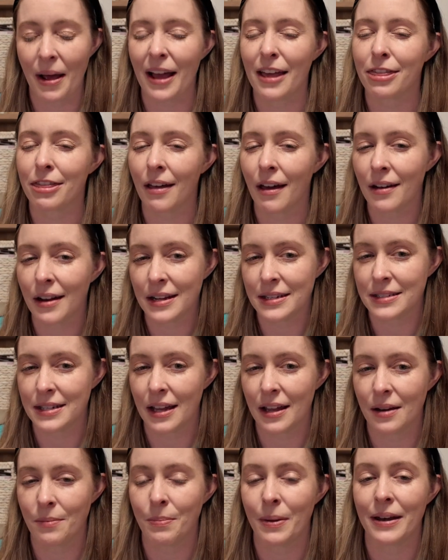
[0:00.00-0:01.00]
I thought I
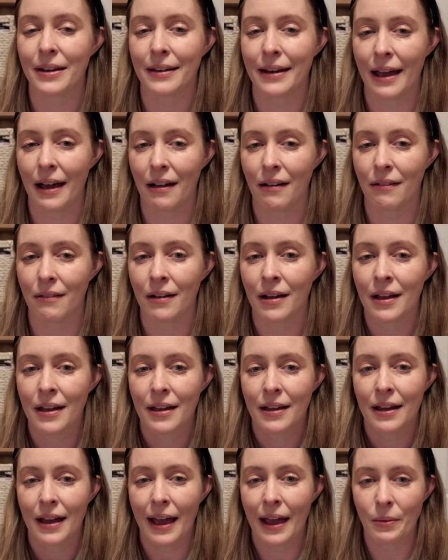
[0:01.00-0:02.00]
did, but now
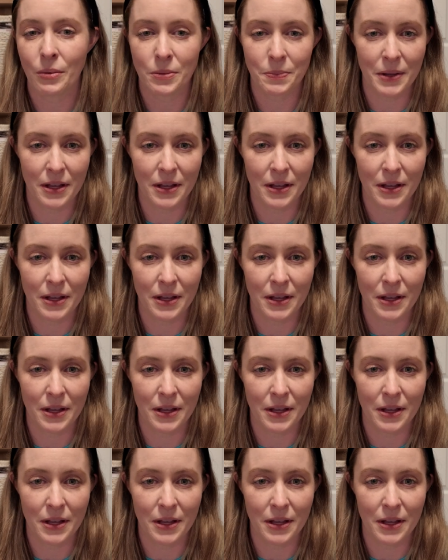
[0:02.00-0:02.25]
I would